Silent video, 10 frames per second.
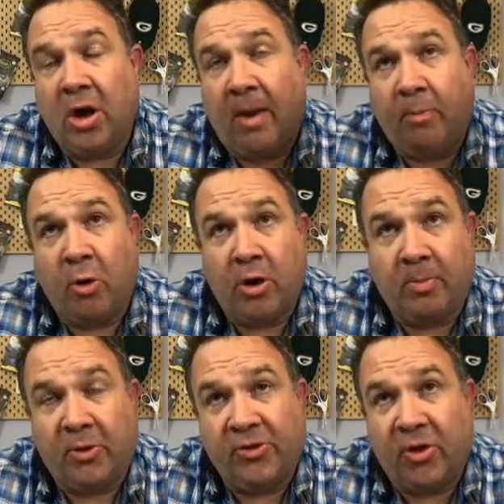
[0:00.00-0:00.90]

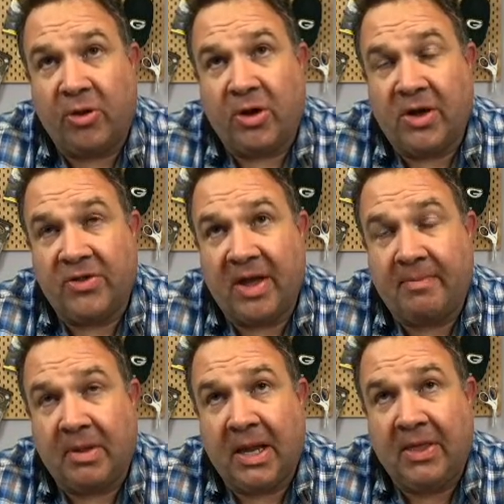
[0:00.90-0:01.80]
portable solar
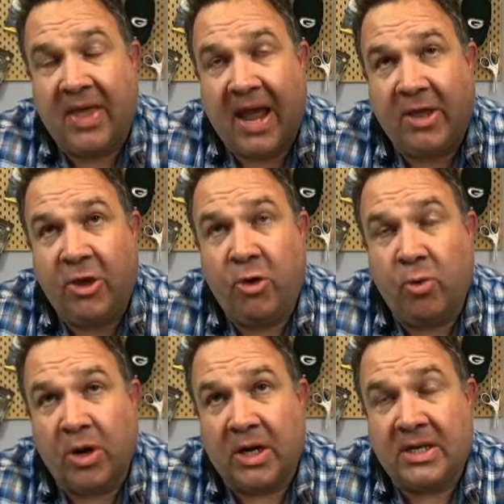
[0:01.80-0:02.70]
assembly that you
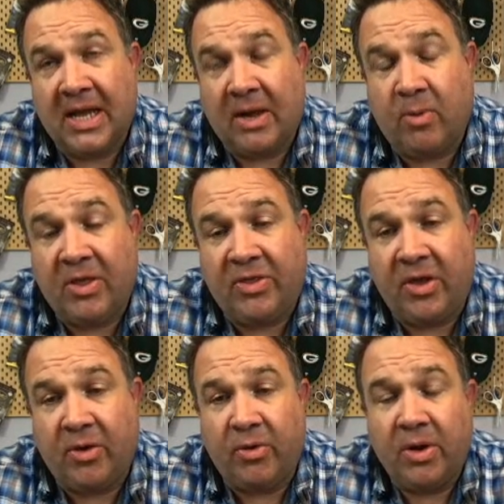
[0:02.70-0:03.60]
were going to take with
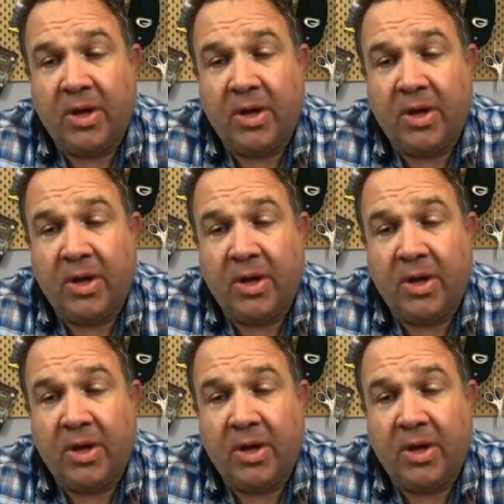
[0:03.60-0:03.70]
you.